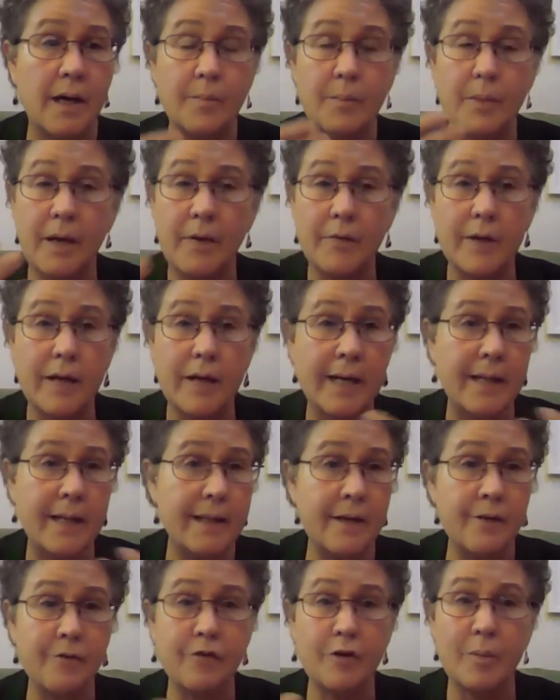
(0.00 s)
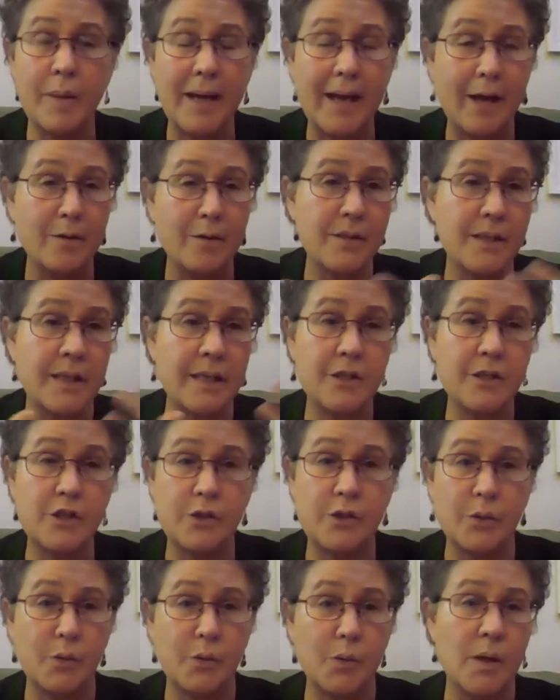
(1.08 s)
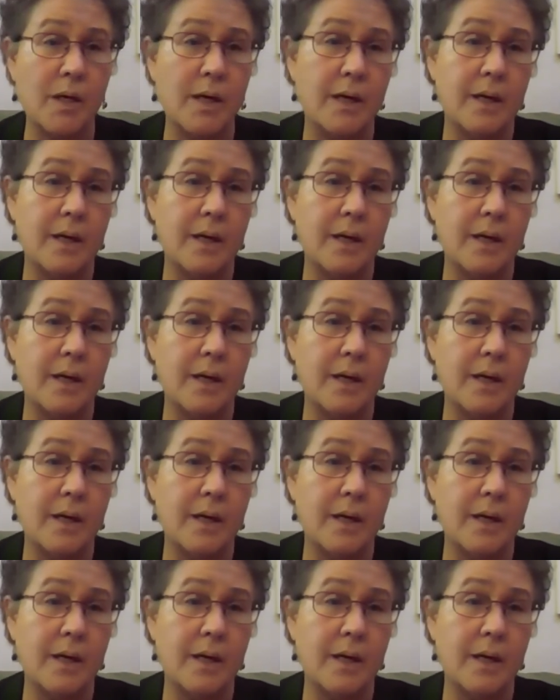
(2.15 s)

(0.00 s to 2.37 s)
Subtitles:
anything from housing to